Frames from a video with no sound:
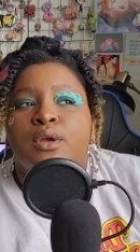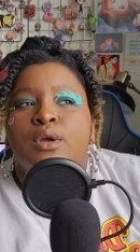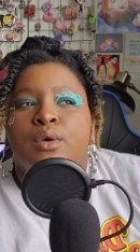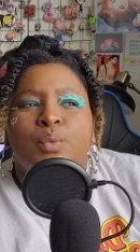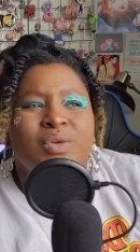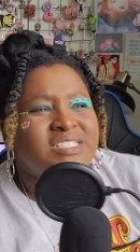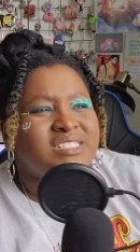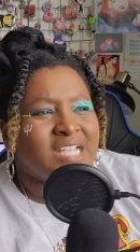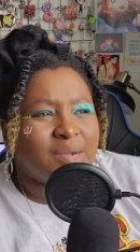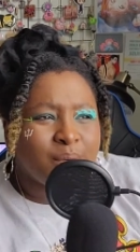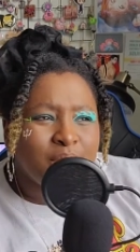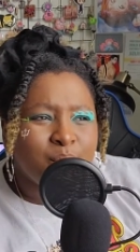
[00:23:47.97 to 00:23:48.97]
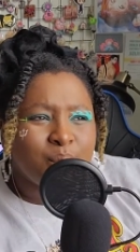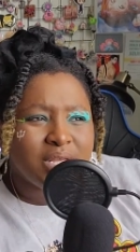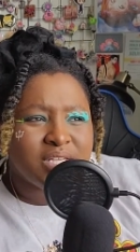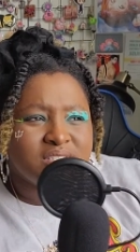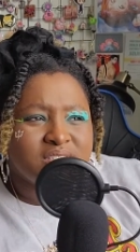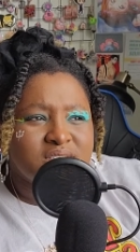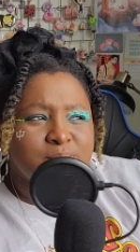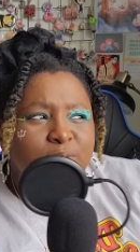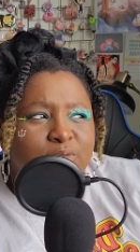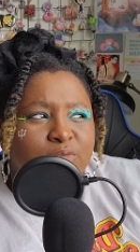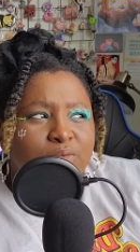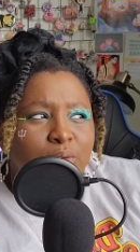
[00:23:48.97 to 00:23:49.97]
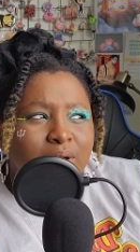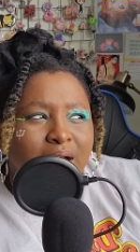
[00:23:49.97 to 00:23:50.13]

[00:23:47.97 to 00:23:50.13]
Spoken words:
Which, is that where it was before?